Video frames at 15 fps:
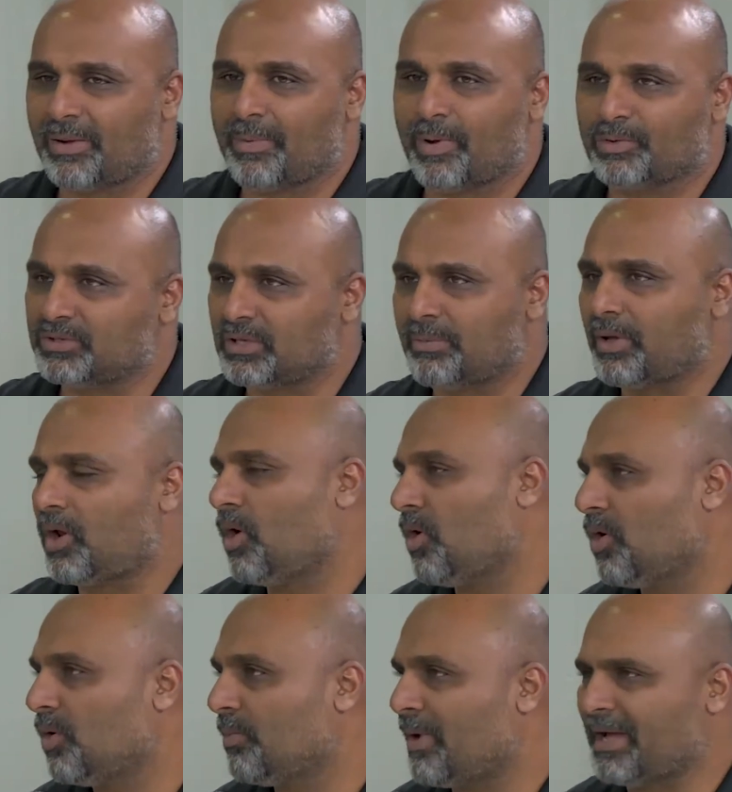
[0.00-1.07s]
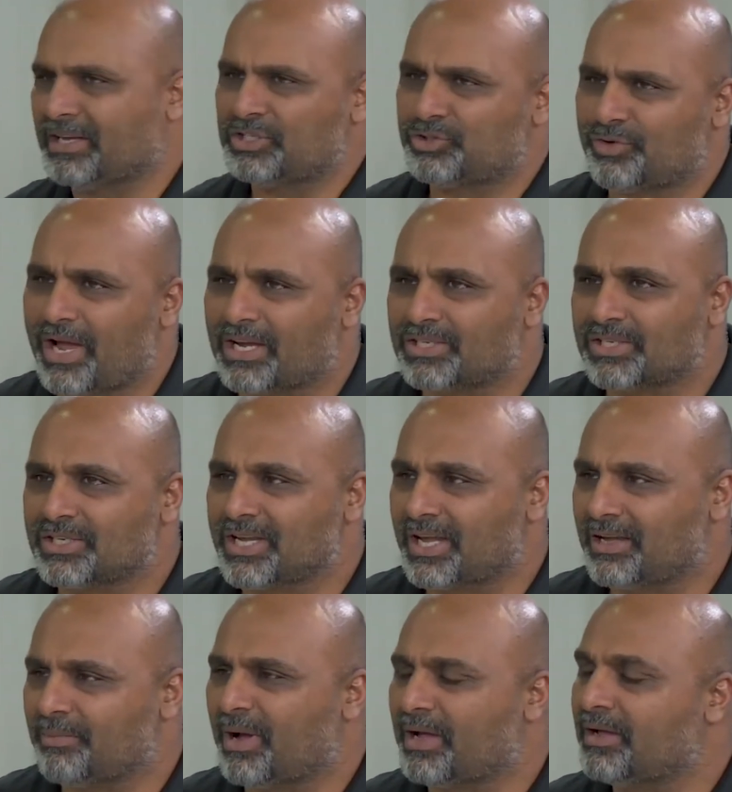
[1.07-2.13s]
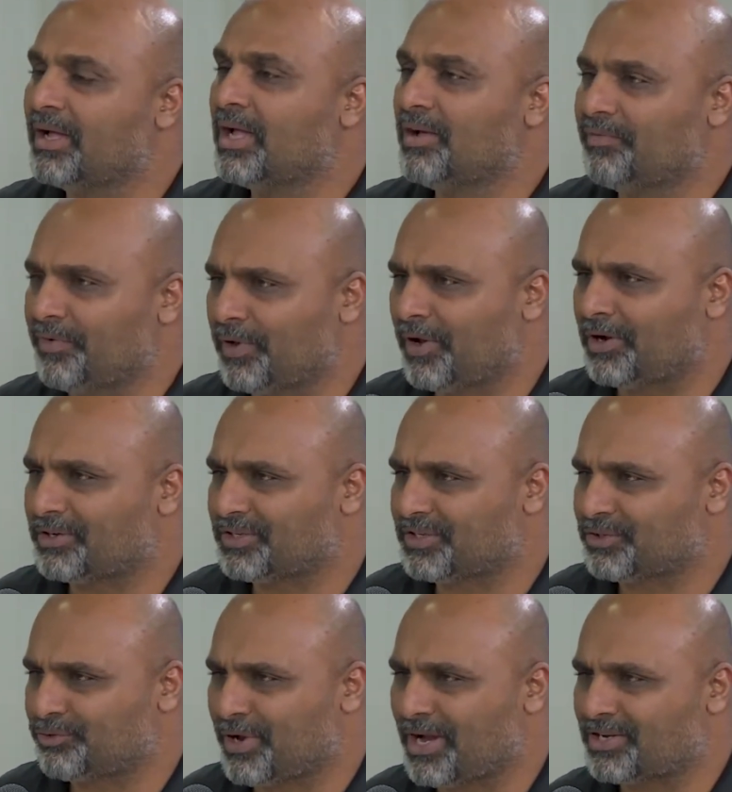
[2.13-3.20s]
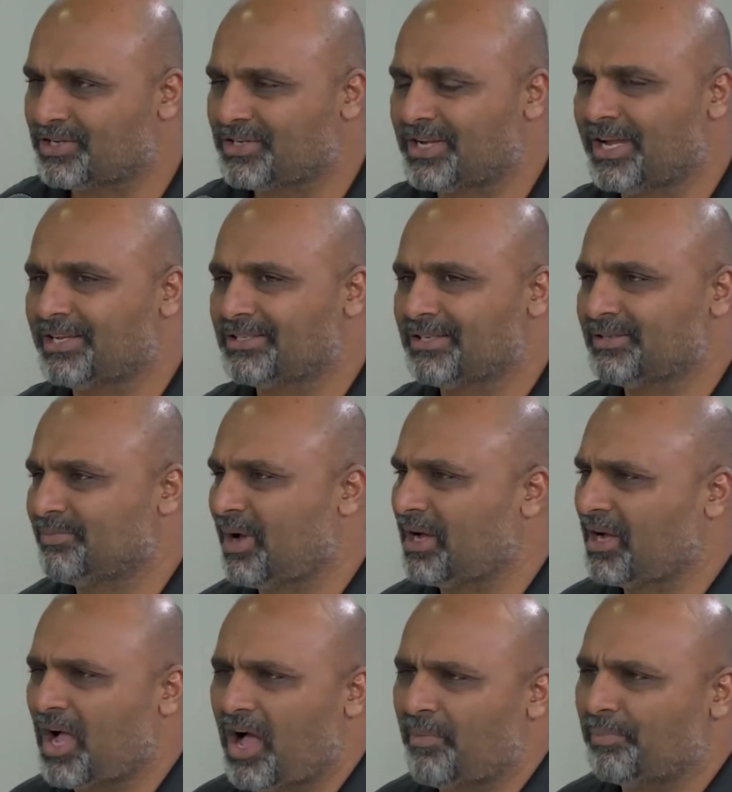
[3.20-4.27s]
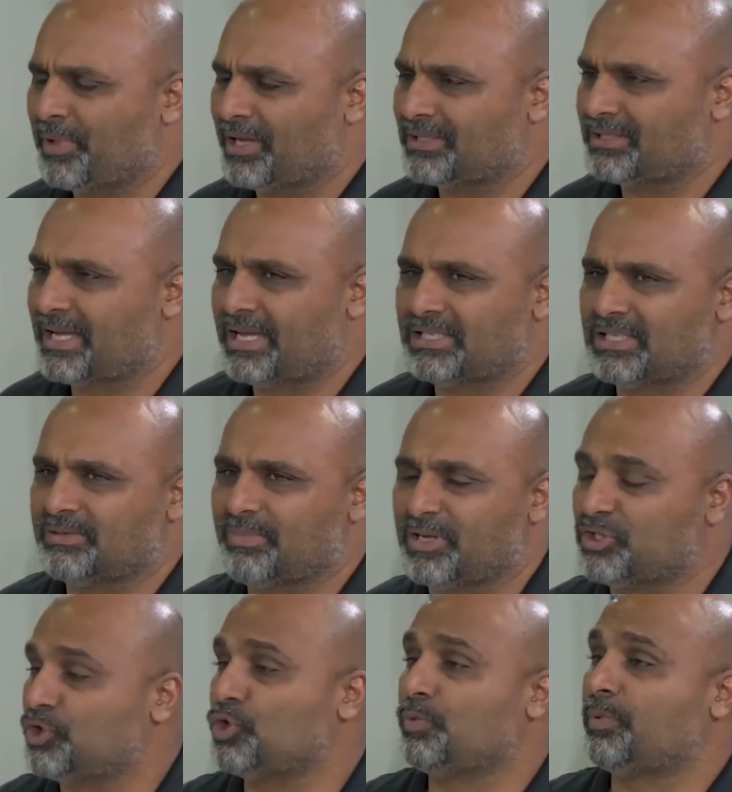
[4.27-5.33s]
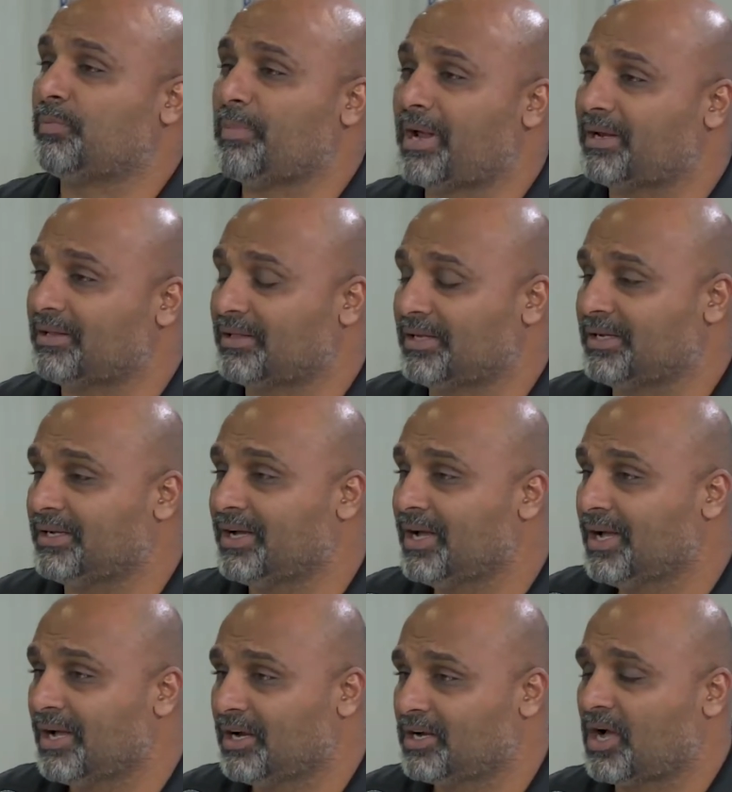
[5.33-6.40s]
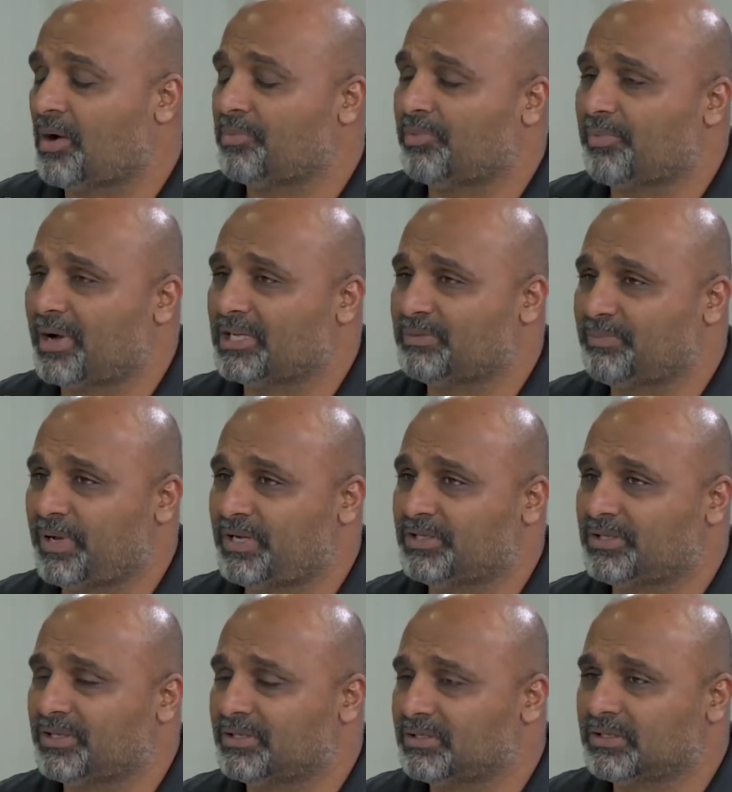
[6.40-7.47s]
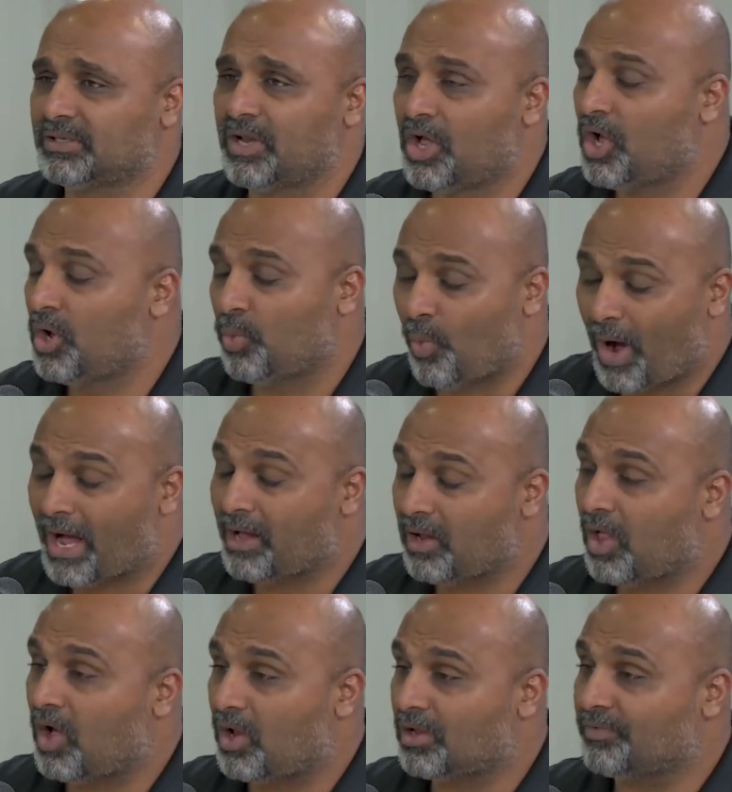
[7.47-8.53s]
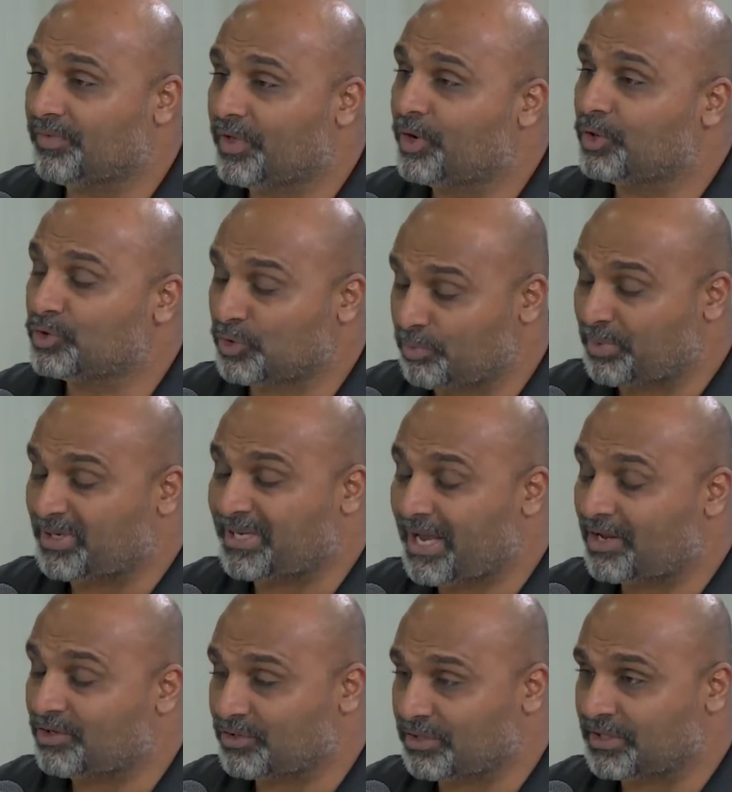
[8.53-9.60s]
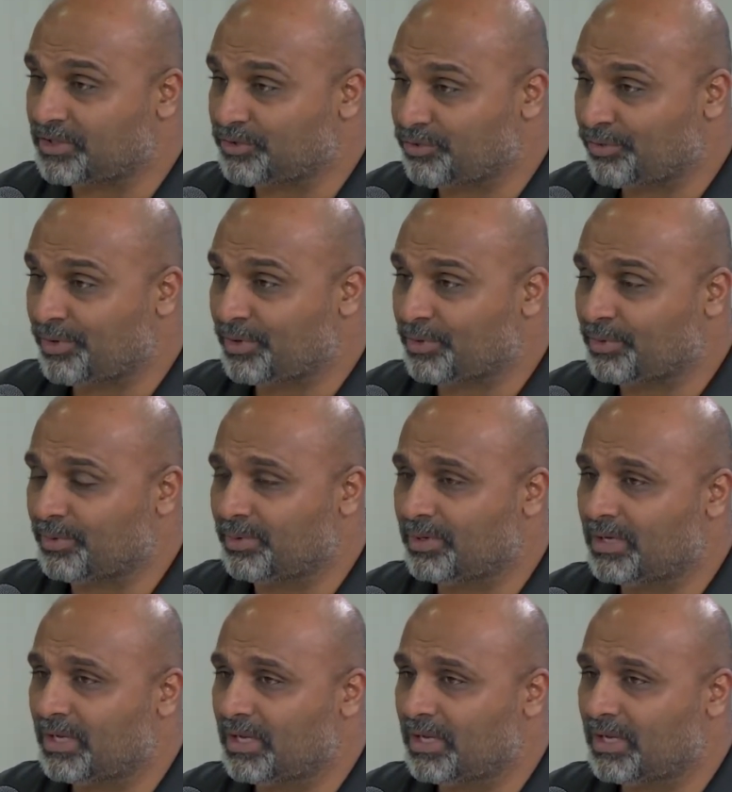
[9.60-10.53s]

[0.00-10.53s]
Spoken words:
I was thinking about, my extraction case, my full arch extraction cases, my complex cases, my super medically compromised patients. And while all of those are potentially true,